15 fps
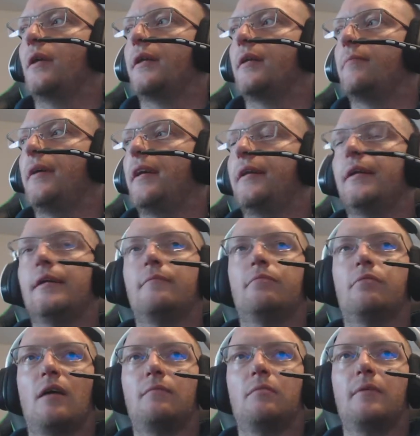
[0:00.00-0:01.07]
willing to bet it
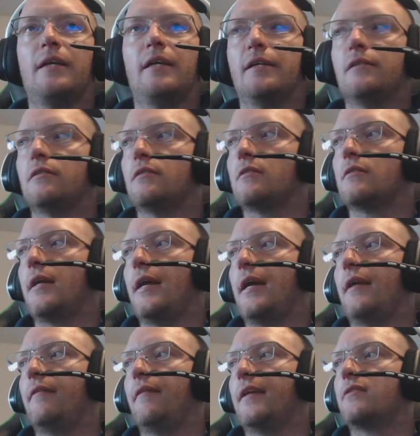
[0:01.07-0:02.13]
probably is,
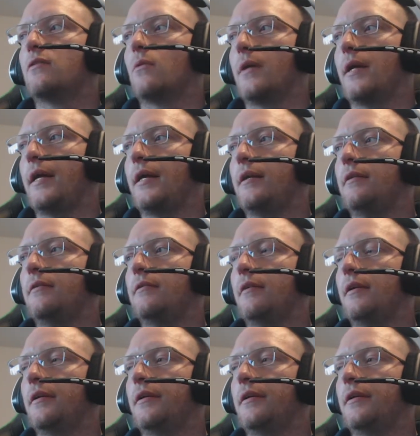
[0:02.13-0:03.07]
and that's okay.